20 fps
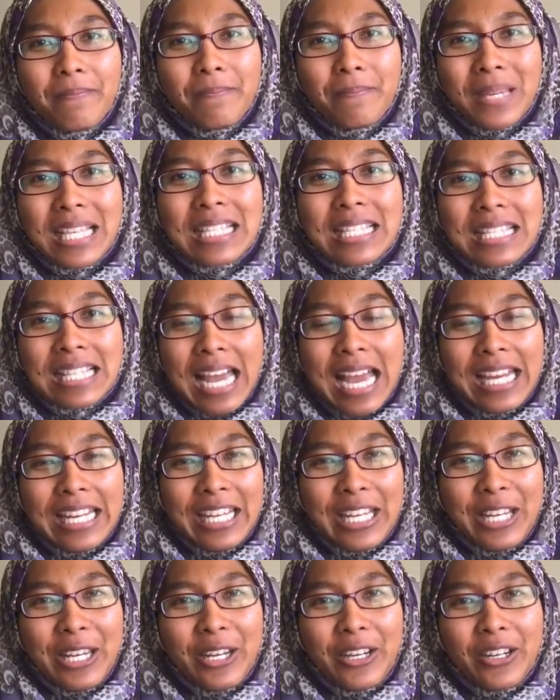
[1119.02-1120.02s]
be
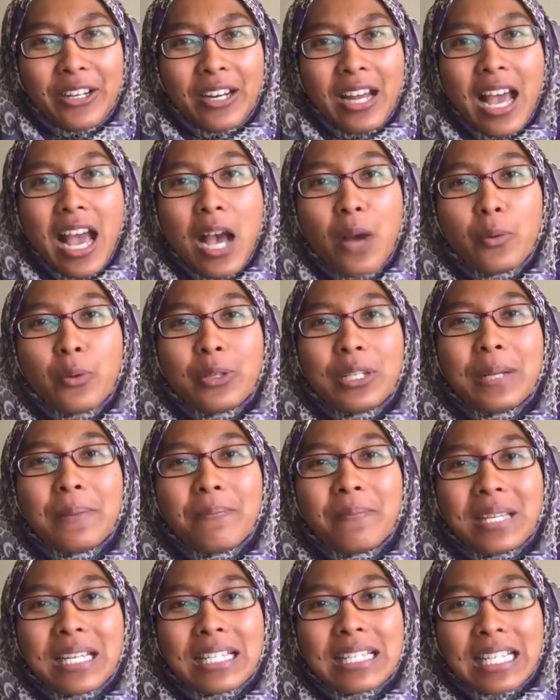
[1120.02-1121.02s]
standing here. I
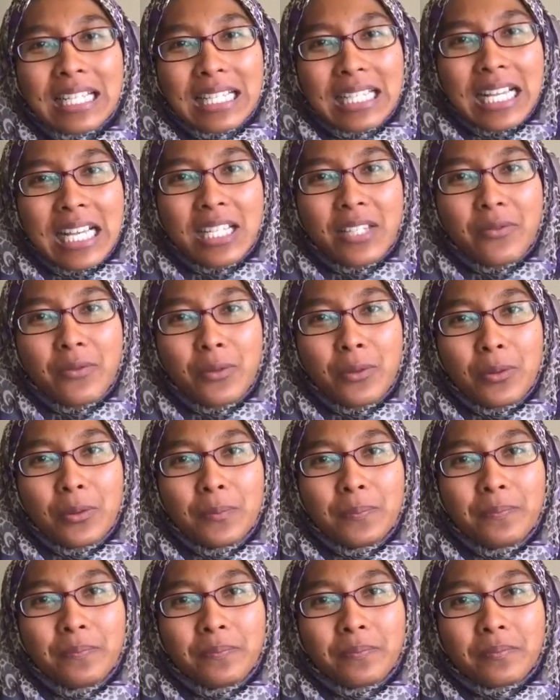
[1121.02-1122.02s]
wouldn't be successful
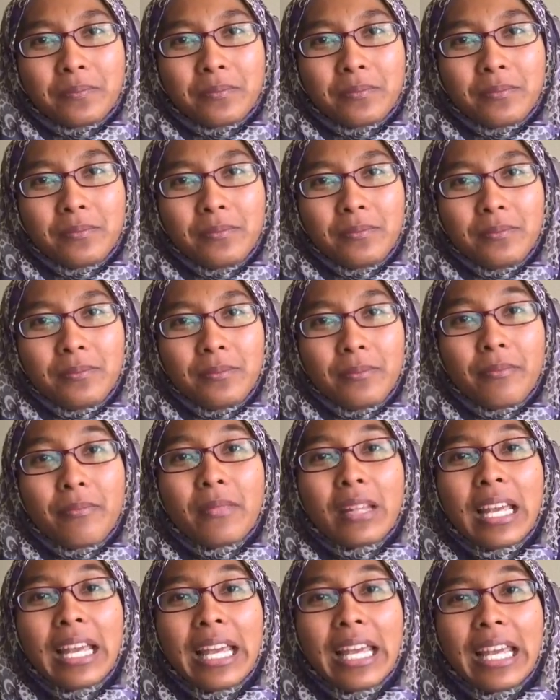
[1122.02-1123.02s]

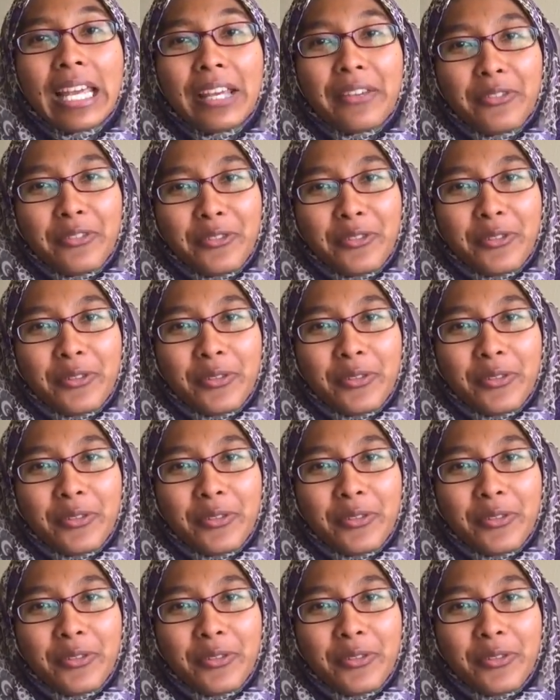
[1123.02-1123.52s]
if